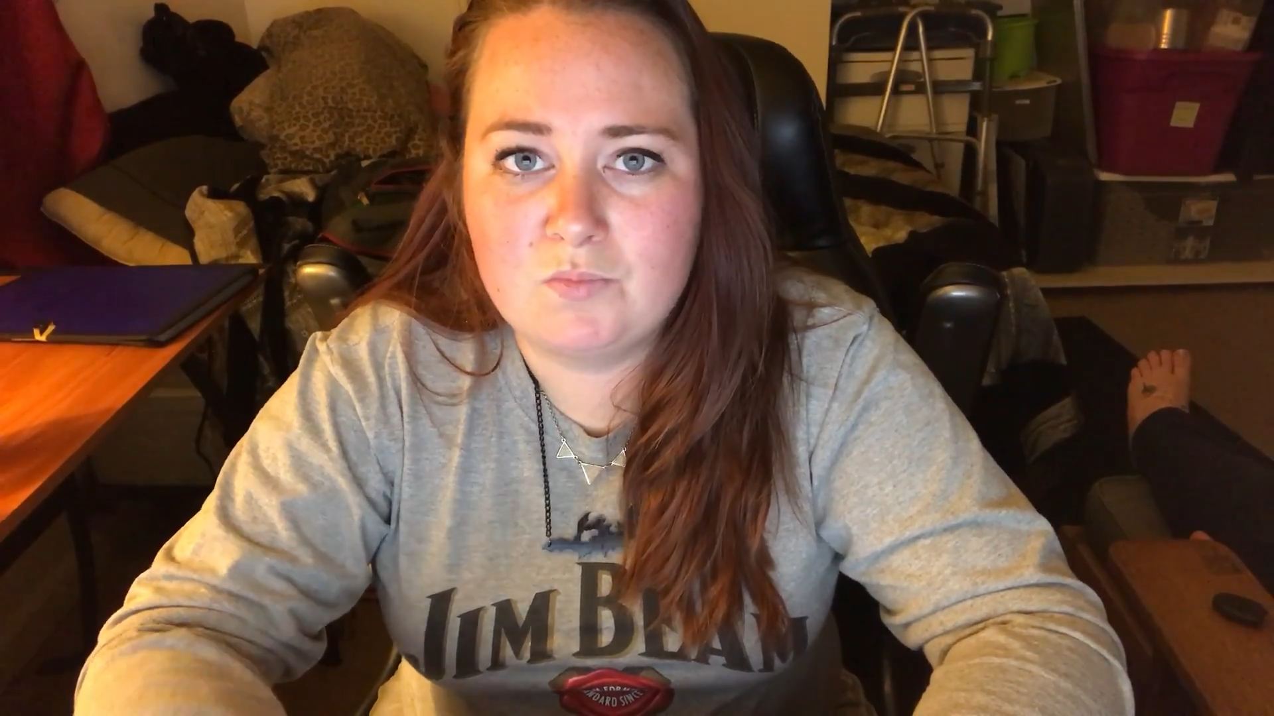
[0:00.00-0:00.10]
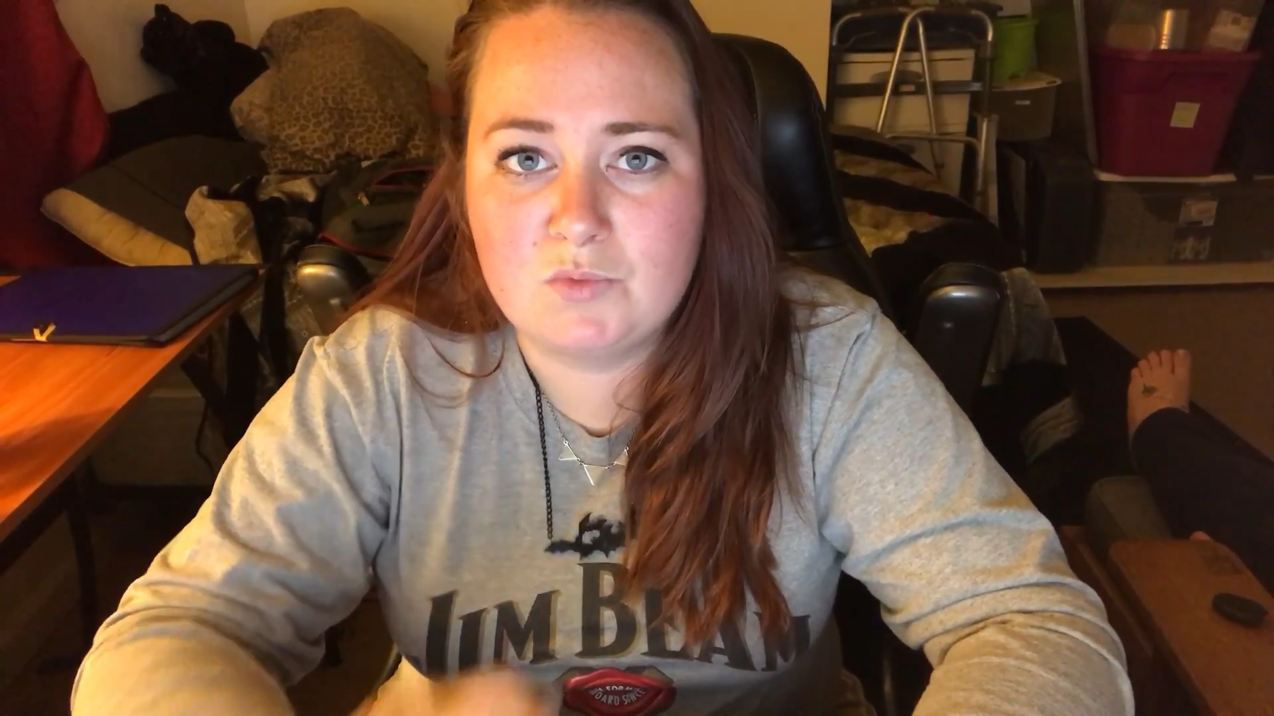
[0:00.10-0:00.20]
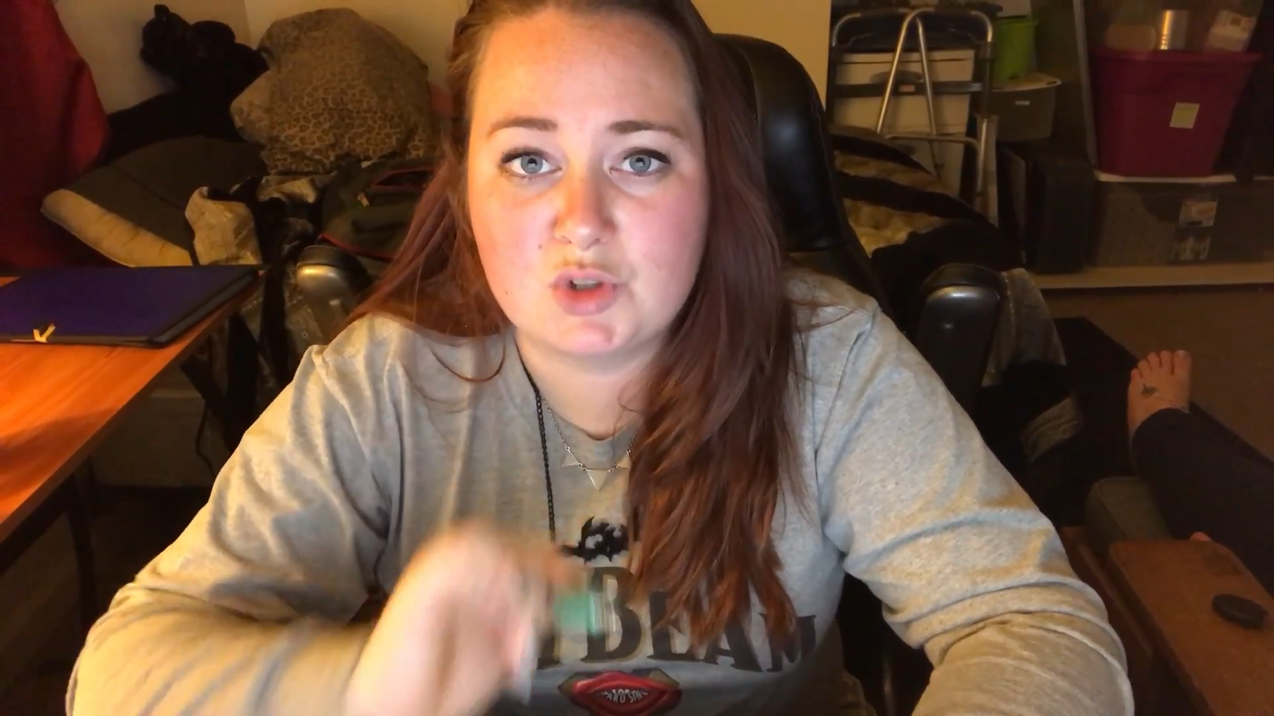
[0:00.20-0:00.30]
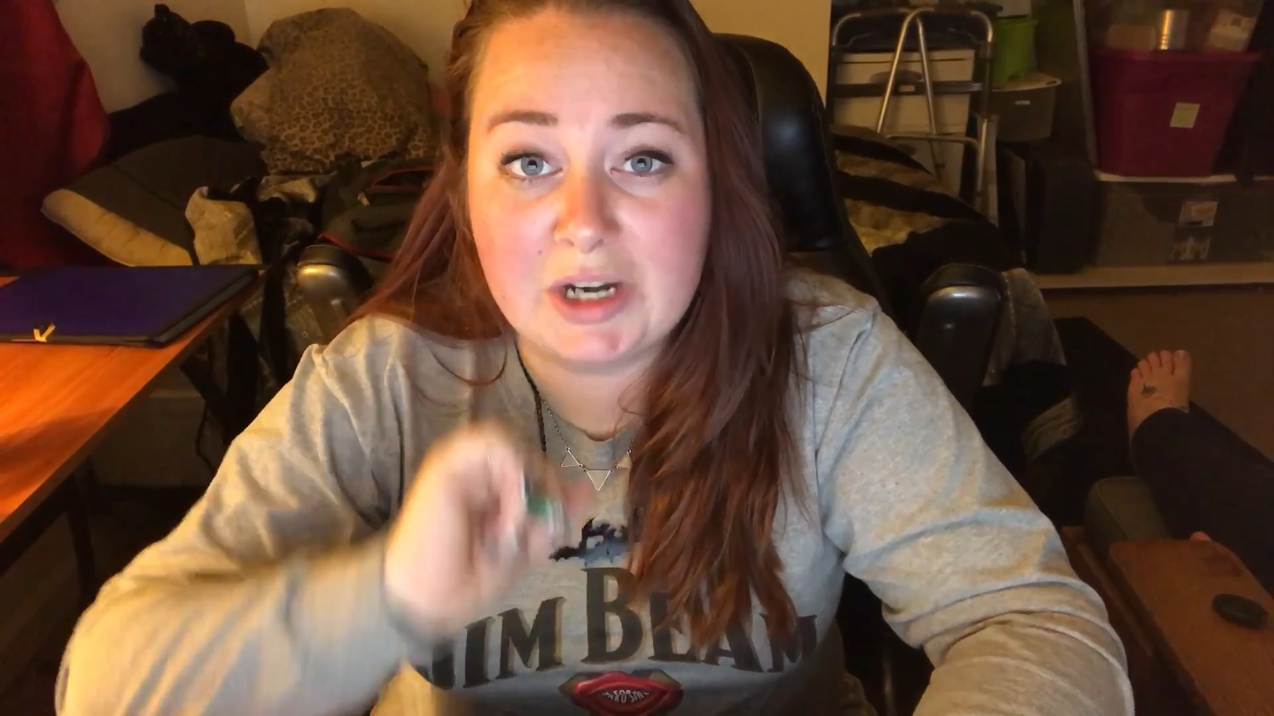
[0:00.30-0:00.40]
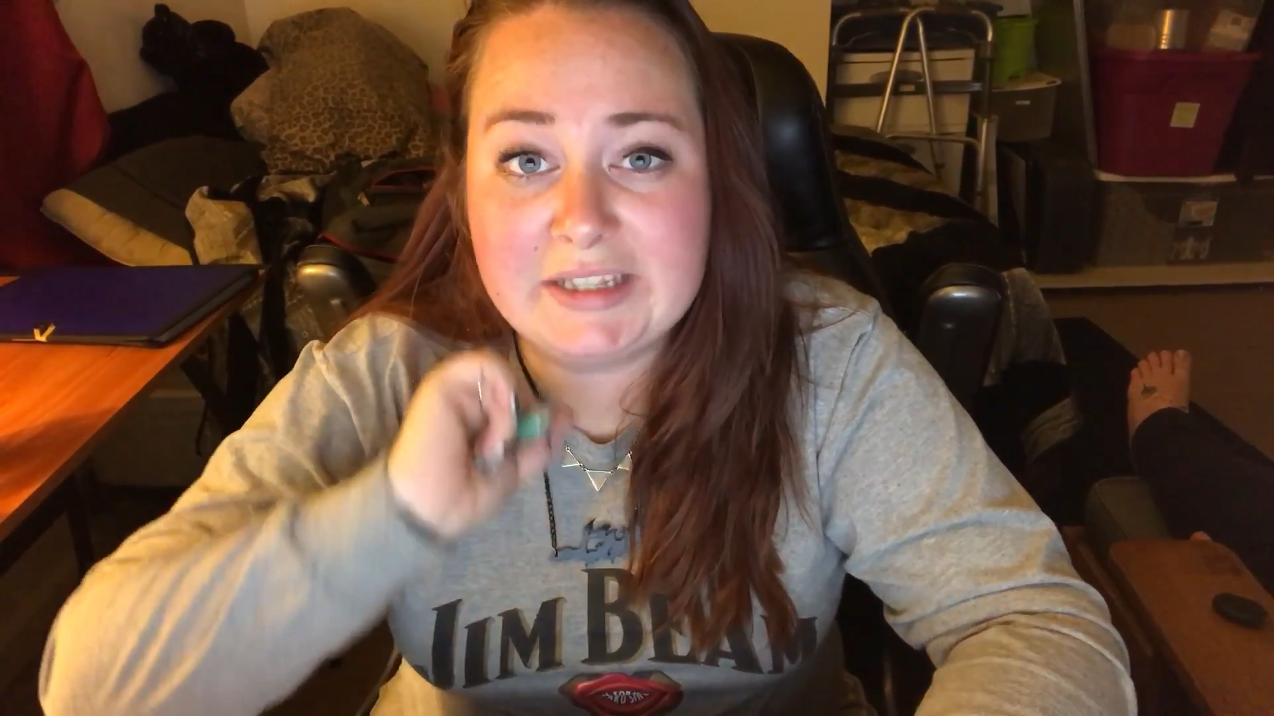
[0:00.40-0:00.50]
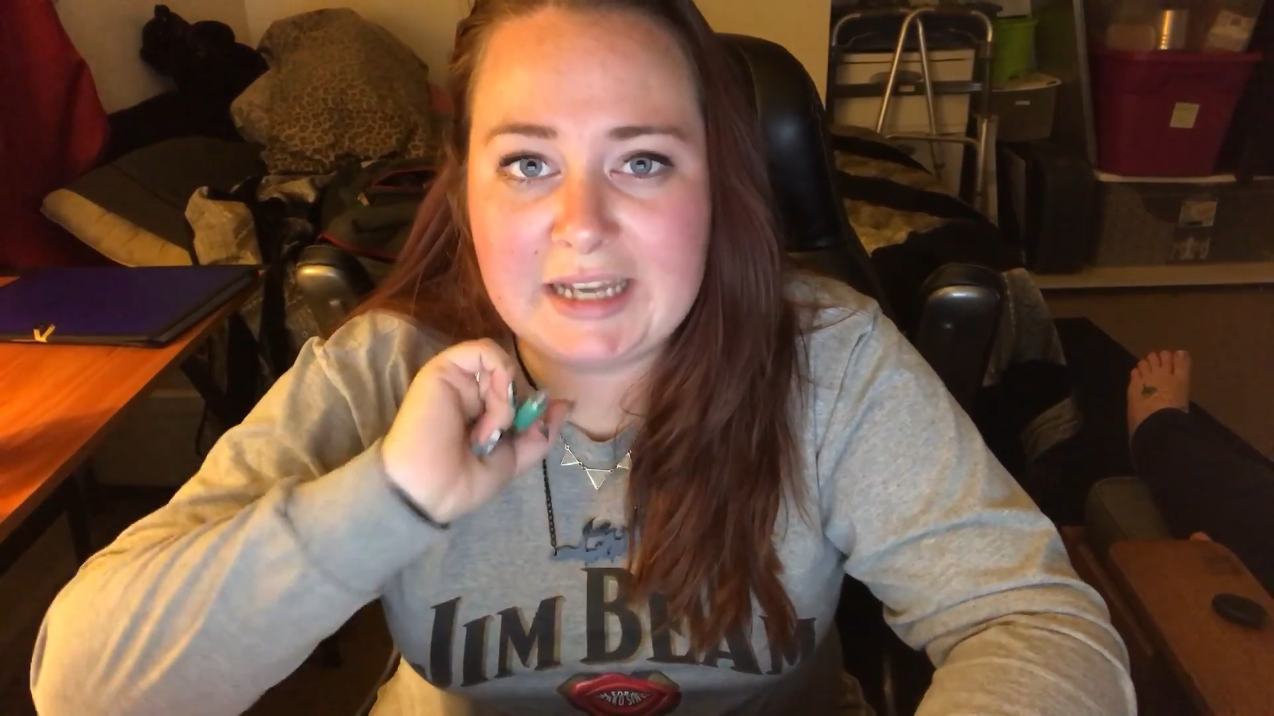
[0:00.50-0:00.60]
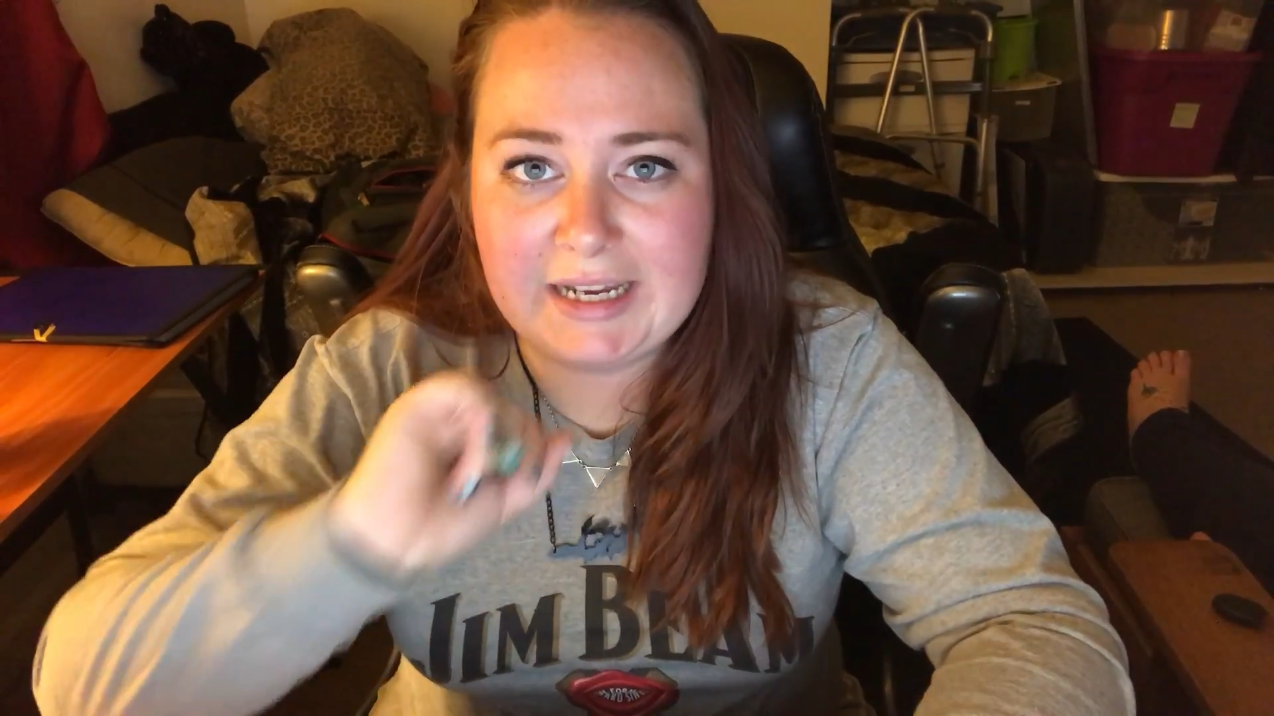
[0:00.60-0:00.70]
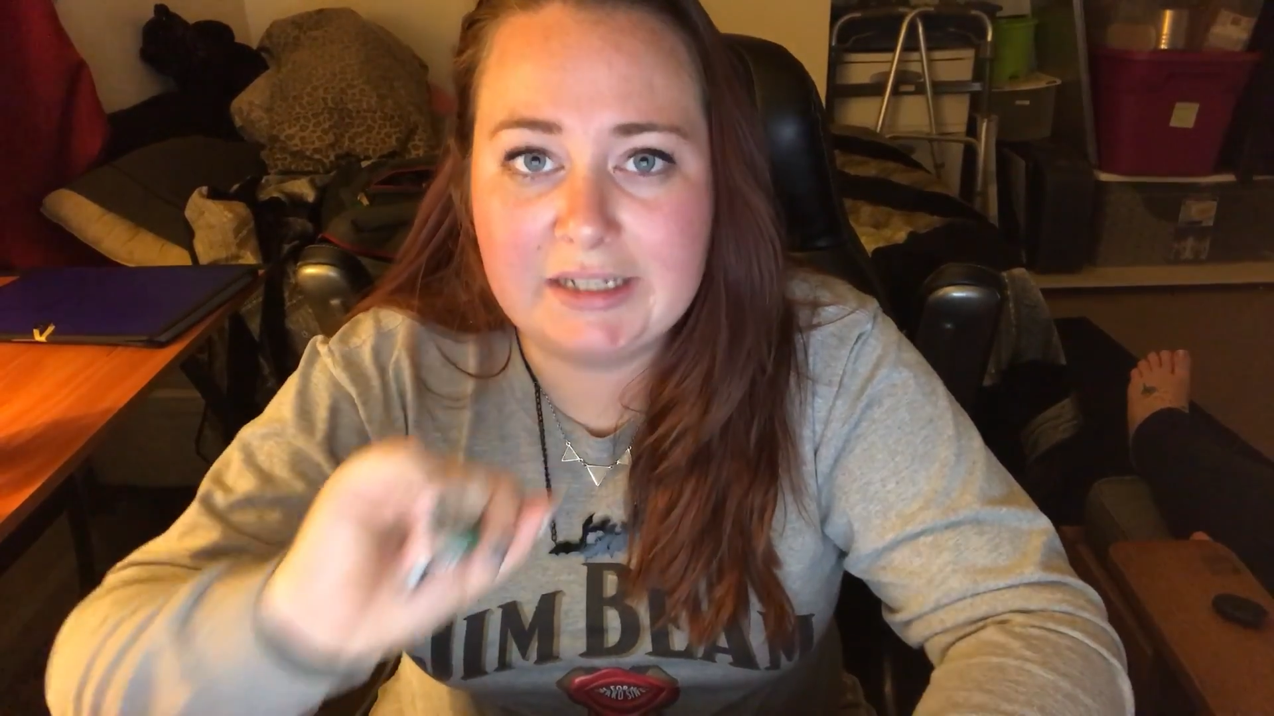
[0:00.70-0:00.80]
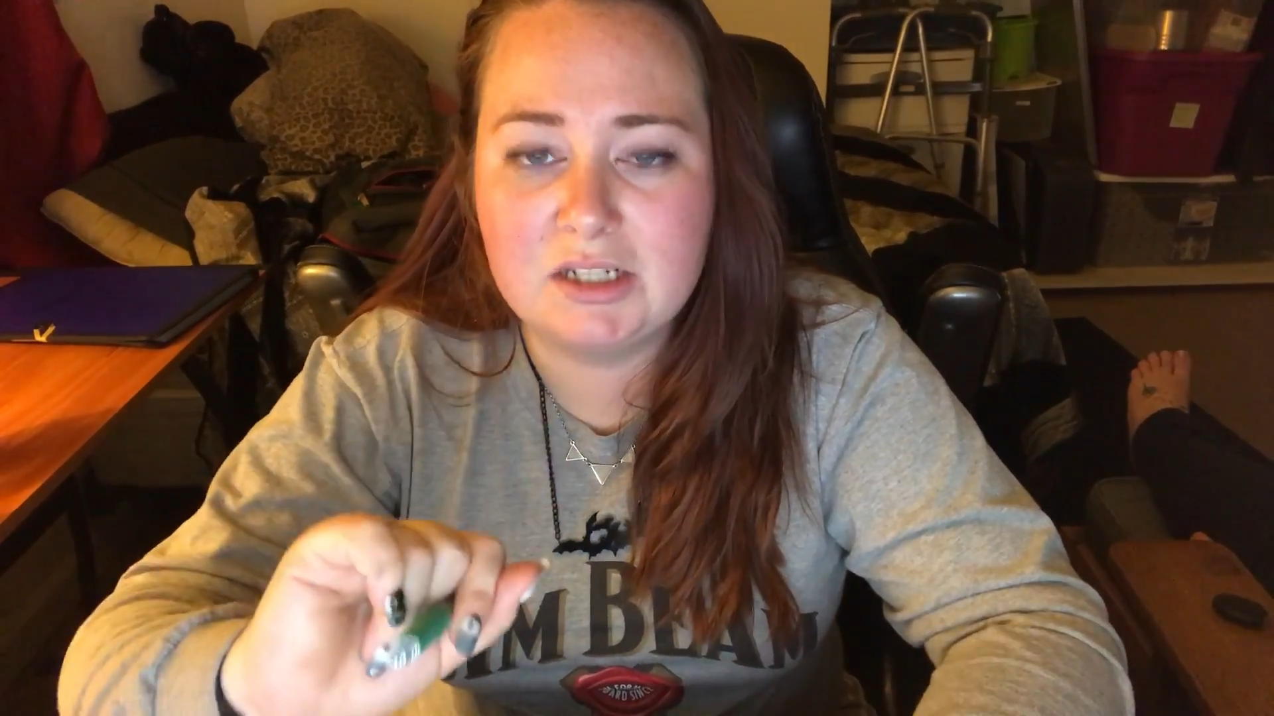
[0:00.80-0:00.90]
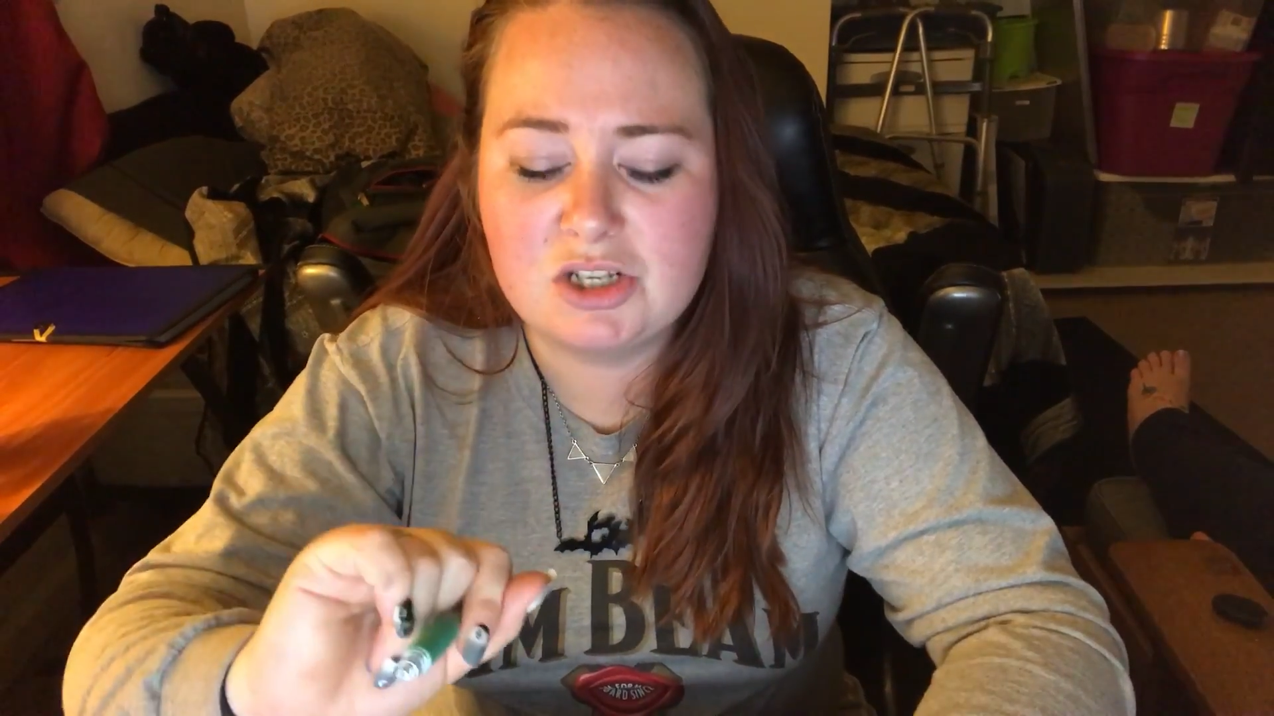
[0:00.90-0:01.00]
straight
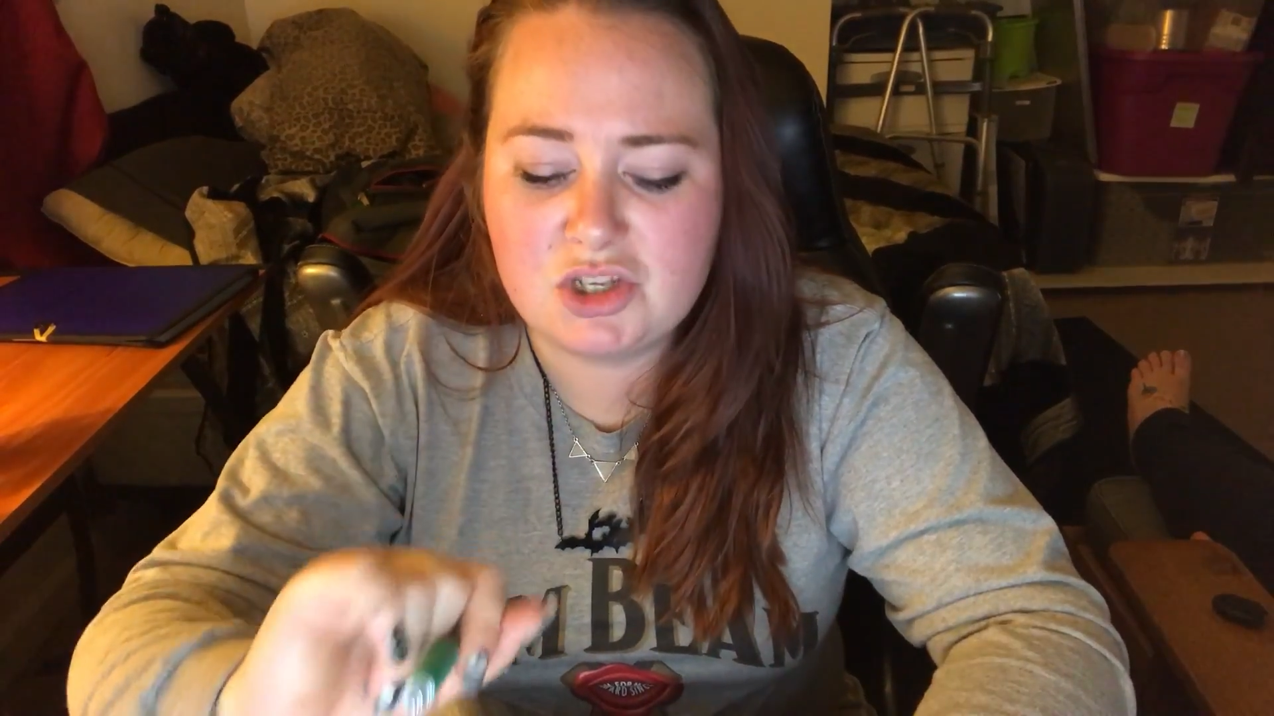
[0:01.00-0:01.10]
line